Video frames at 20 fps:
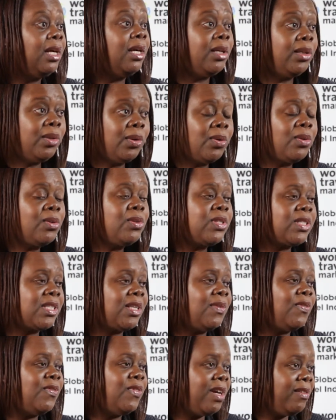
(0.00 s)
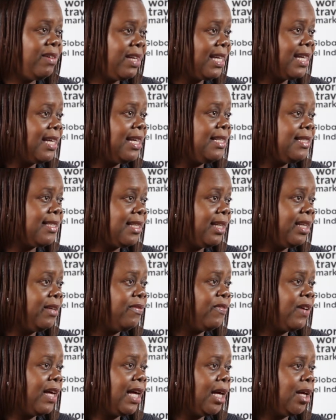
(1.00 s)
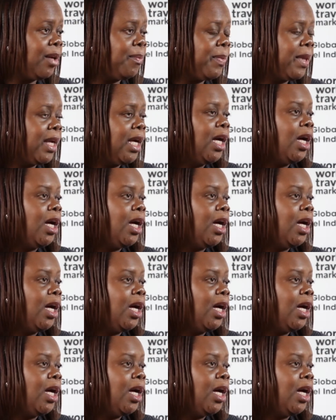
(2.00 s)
and also very easily found.